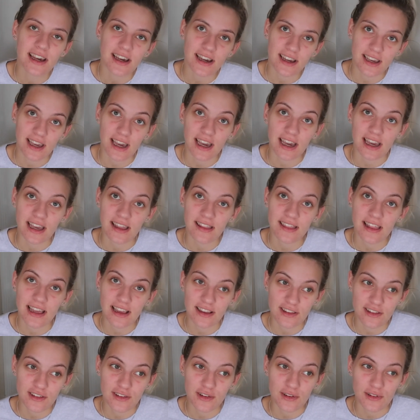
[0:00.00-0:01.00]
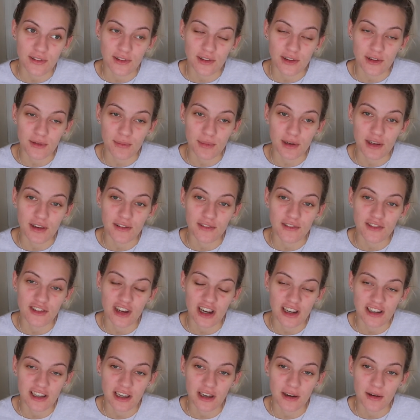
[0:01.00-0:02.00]
Okay, thanks Susan, but you've
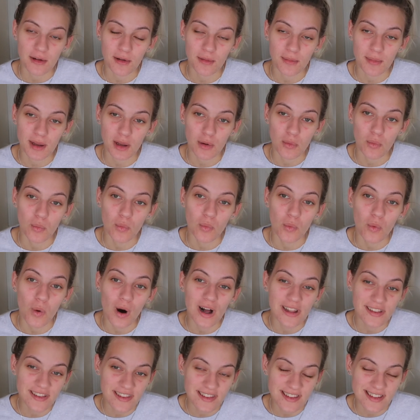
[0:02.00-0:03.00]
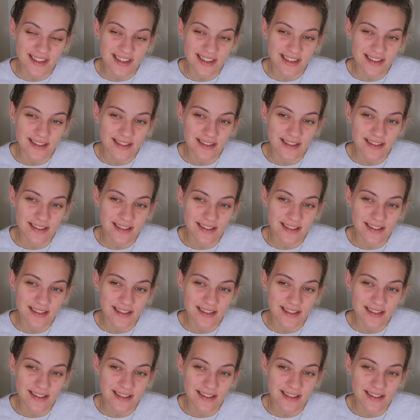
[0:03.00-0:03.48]
checked in on me once